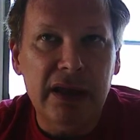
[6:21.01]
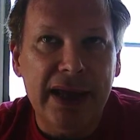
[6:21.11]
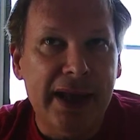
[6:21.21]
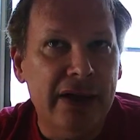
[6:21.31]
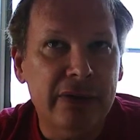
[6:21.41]

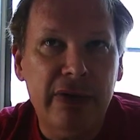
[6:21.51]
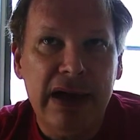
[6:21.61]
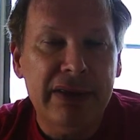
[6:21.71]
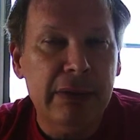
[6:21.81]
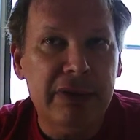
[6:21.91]
I don't know how
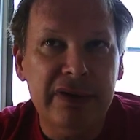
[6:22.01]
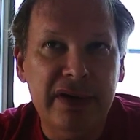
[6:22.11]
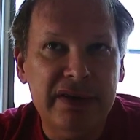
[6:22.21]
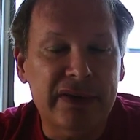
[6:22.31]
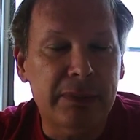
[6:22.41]
they would have done
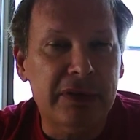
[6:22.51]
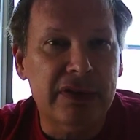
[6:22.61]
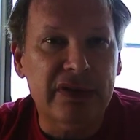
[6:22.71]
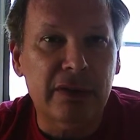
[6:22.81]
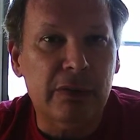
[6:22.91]
this, because
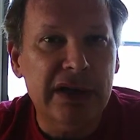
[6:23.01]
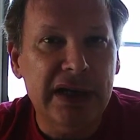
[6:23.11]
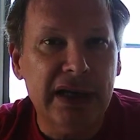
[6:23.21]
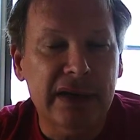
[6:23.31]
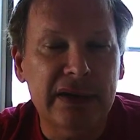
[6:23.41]
on the one hand,